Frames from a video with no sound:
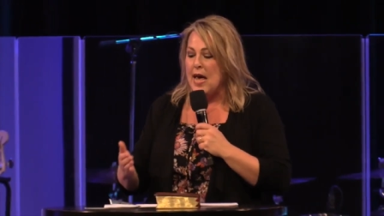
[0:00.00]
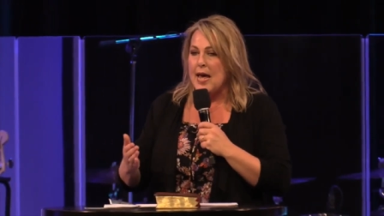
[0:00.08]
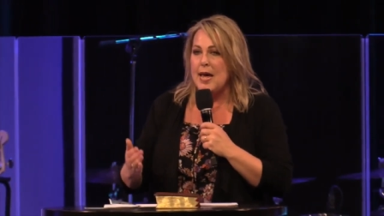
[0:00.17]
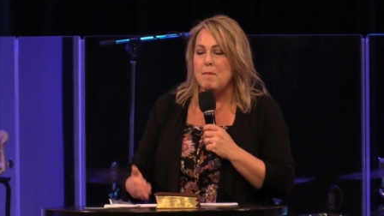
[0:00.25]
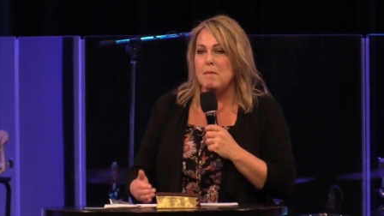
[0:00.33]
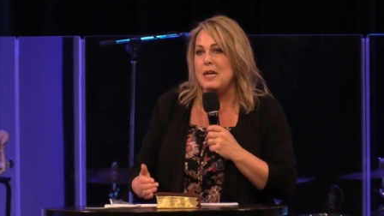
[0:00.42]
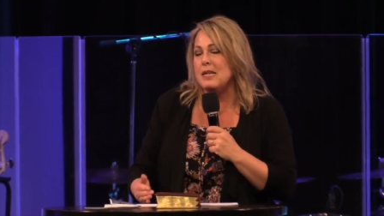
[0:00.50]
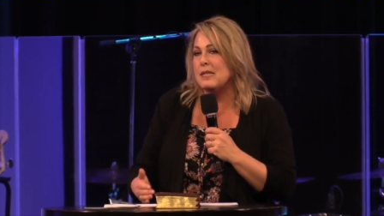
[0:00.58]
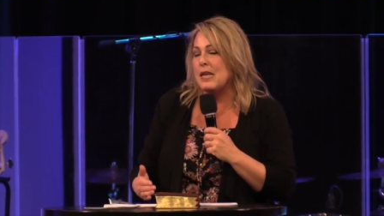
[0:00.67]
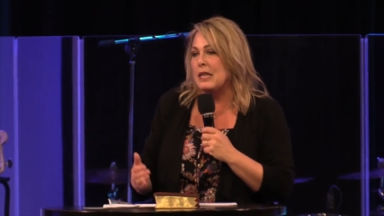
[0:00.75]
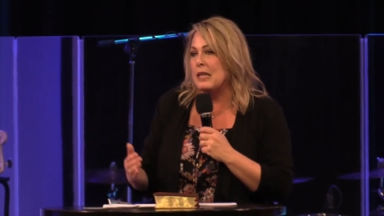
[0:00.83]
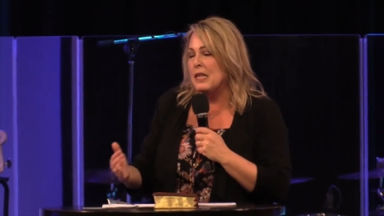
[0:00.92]
It means
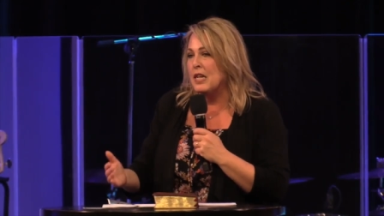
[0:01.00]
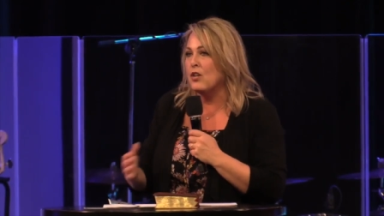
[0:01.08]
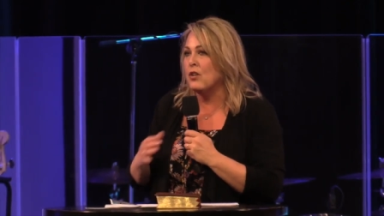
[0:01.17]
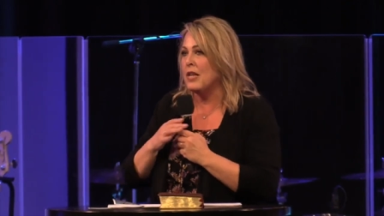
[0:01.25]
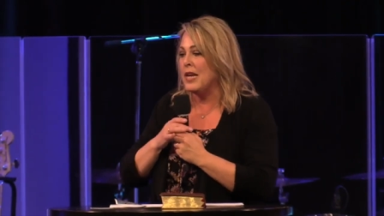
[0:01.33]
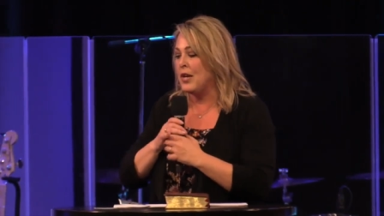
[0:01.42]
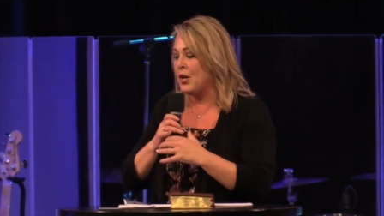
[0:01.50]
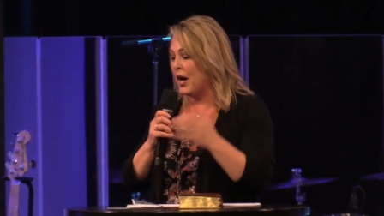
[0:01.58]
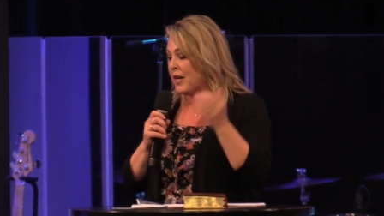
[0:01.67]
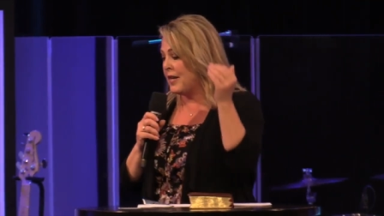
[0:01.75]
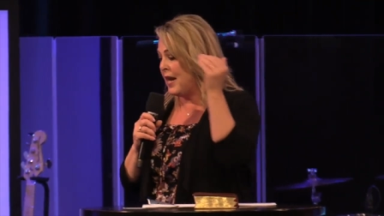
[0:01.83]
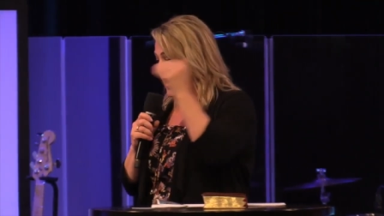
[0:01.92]
that literally
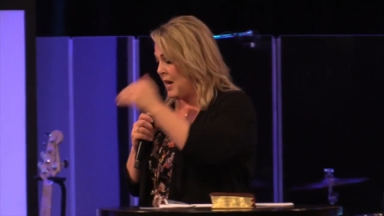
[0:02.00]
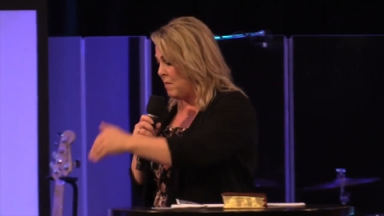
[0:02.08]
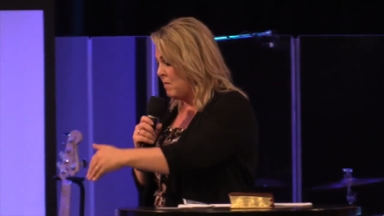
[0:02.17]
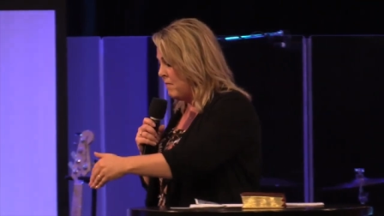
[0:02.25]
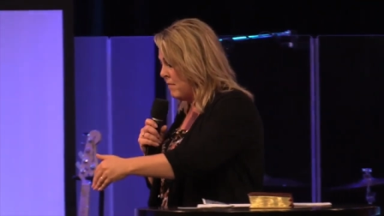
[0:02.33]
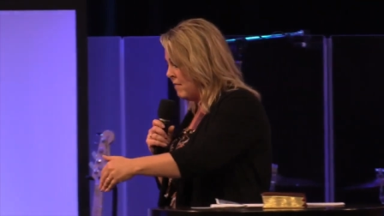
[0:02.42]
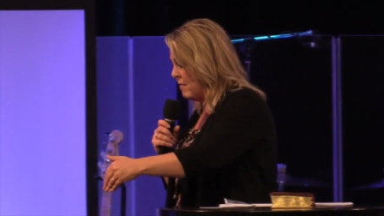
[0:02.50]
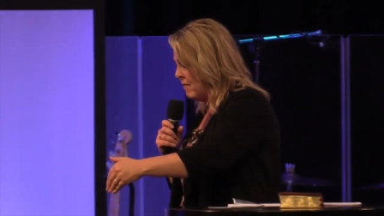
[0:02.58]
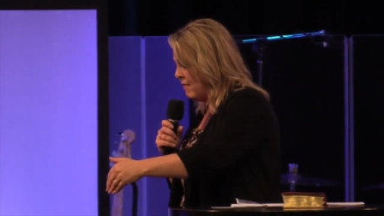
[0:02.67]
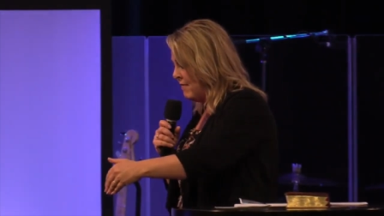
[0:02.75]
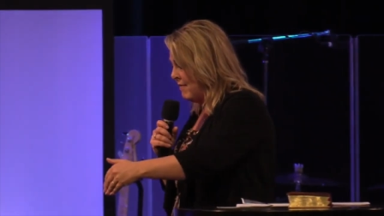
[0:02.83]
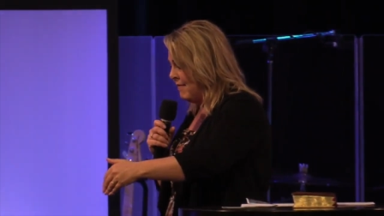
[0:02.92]
God came
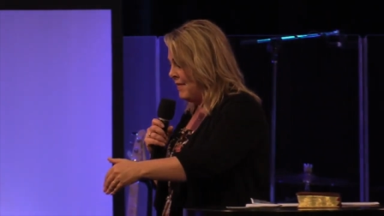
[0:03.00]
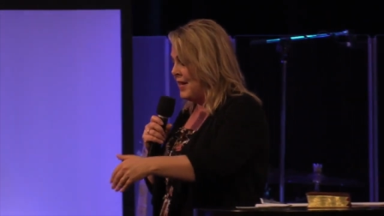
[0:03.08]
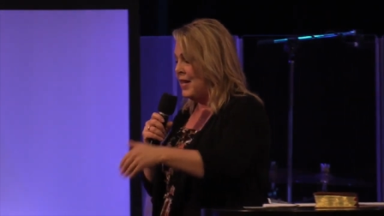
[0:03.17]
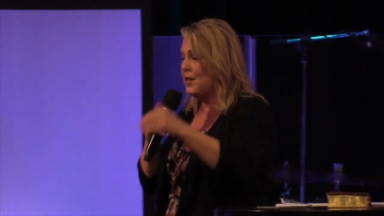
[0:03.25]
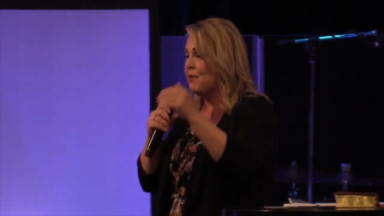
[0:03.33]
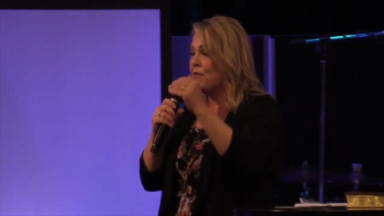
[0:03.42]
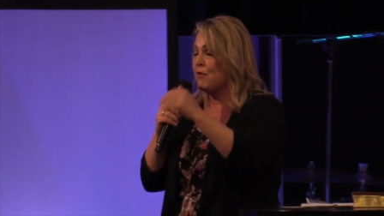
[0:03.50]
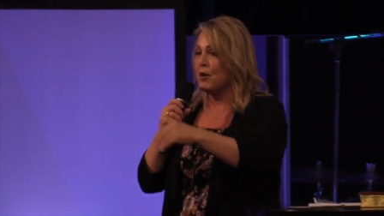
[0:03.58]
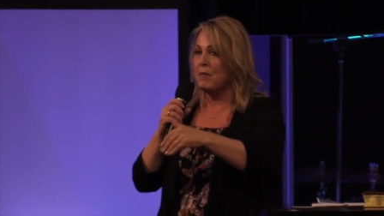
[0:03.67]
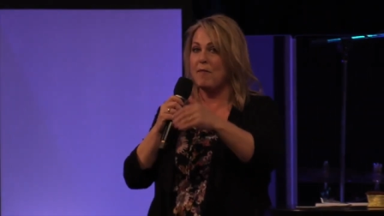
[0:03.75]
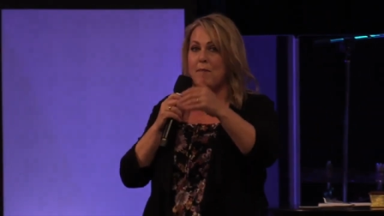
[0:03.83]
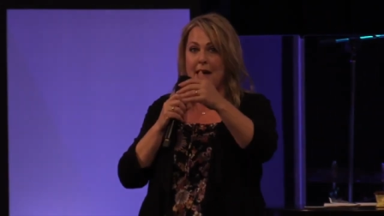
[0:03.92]
in the
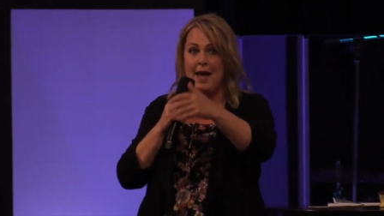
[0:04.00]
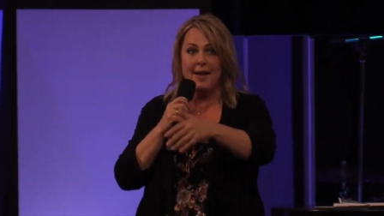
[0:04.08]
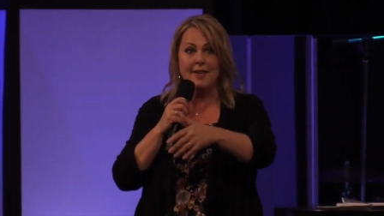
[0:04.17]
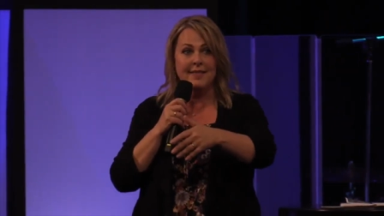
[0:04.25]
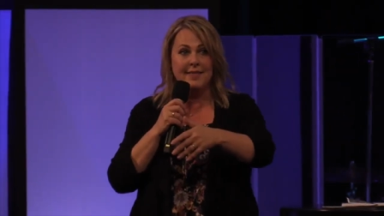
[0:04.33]
form of man